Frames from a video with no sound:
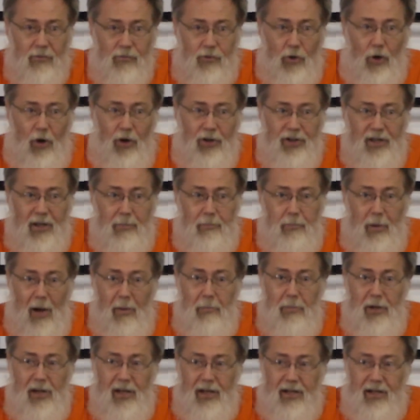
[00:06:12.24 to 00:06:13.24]
For the
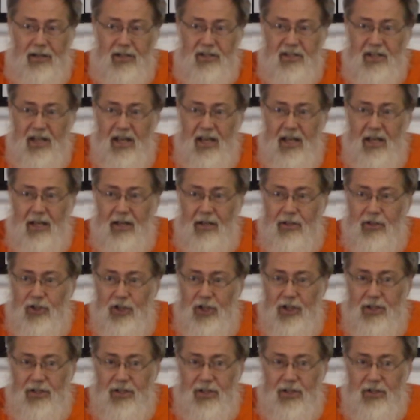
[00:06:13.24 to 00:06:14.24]
public seeing
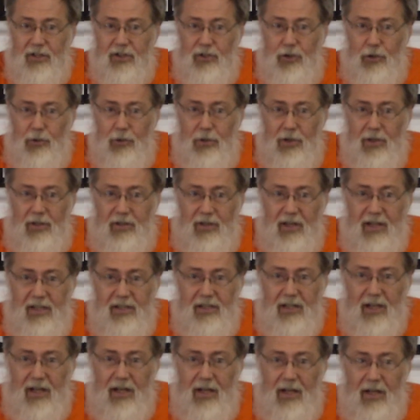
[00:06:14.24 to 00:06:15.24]
Jesus doing
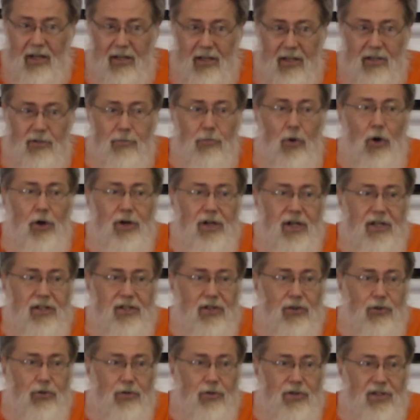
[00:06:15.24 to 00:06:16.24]
this, it's more
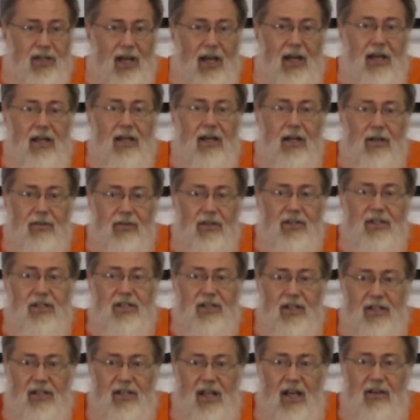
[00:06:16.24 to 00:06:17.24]
easy to say, this
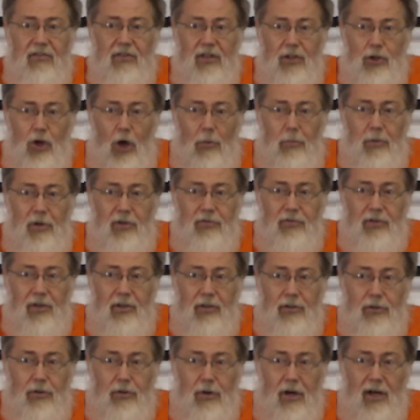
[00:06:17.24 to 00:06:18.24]
is a David
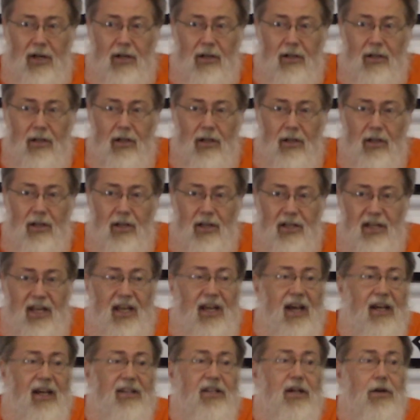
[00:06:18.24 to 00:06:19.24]
Copperfield trick.
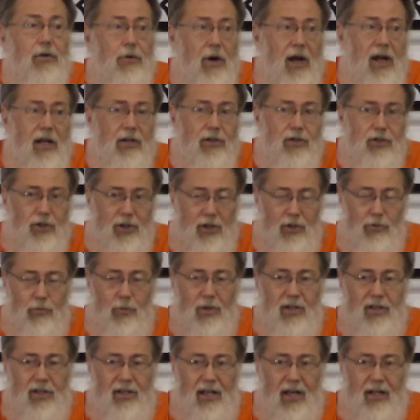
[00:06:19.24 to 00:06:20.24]
He had arranged it
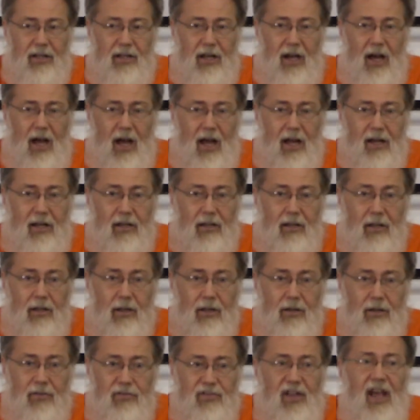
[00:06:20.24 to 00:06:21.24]
with that guy.
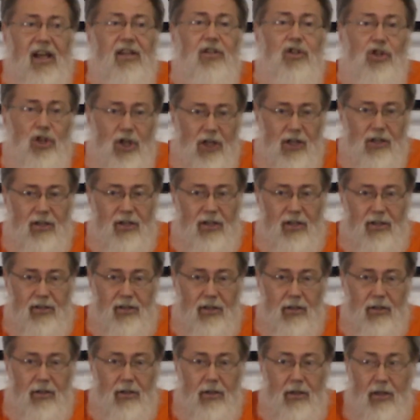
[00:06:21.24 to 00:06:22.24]
They cheated.
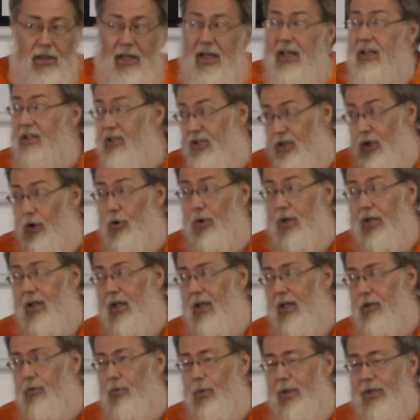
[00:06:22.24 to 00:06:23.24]
He is doing
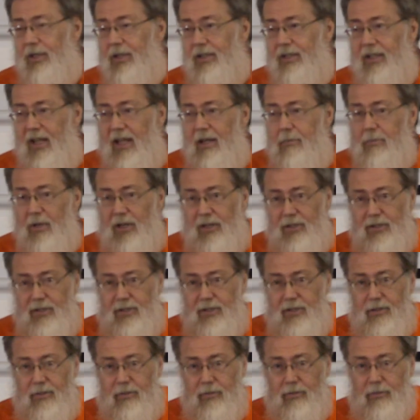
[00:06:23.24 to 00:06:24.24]
it with the
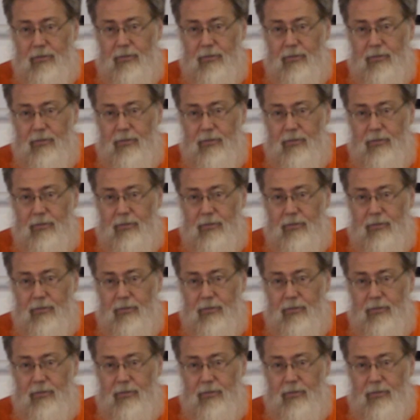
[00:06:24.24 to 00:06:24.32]
demons.